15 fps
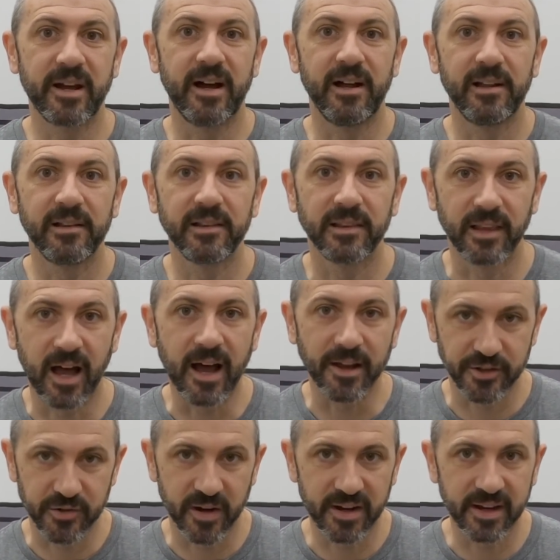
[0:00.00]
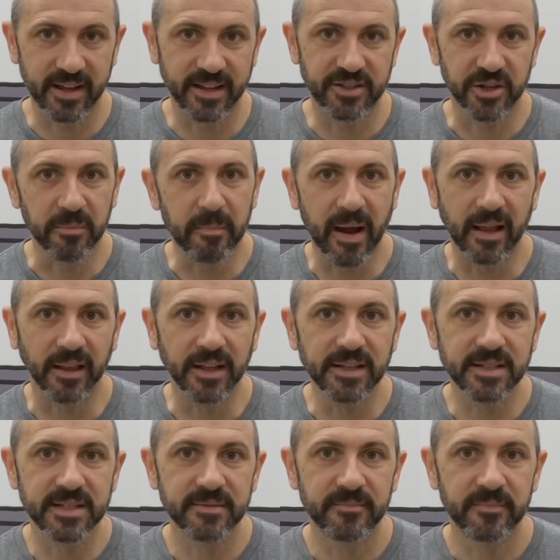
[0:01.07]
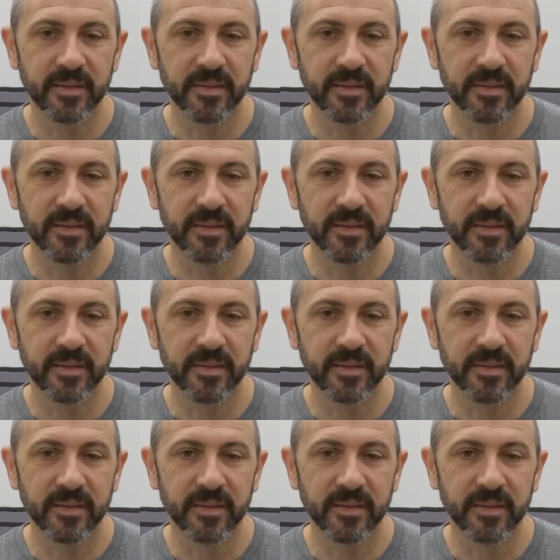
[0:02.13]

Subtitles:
a lot trying to get your balance.